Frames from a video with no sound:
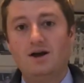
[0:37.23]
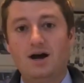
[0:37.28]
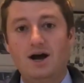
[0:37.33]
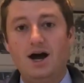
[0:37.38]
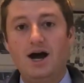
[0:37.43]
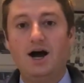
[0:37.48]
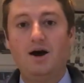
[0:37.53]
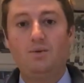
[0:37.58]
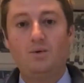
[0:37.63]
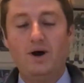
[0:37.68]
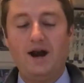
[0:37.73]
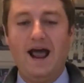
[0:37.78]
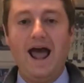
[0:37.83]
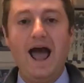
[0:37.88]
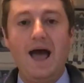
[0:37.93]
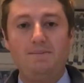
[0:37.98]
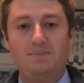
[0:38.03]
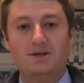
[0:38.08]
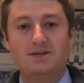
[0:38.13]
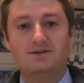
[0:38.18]
what
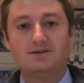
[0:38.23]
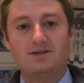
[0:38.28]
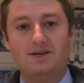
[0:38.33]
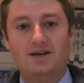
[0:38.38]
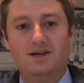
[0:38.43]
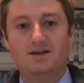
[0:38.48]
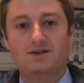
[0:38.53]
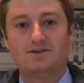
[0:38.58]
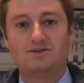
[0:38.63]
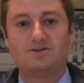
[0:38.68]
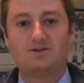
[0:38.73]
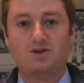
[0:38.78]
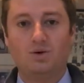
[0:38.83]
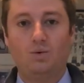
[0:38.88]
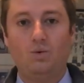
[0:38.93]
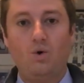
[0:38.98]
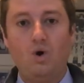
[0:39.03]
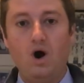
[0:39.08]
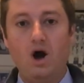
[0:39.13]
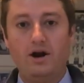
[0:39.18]
happens is the
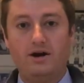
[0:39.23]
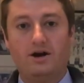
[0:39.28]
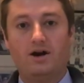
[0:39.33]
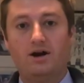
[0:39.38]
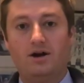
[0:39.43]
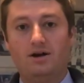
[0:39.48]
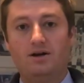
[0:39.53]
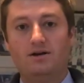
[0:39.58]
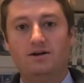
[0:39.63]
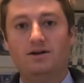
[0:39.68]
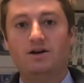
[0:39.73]
water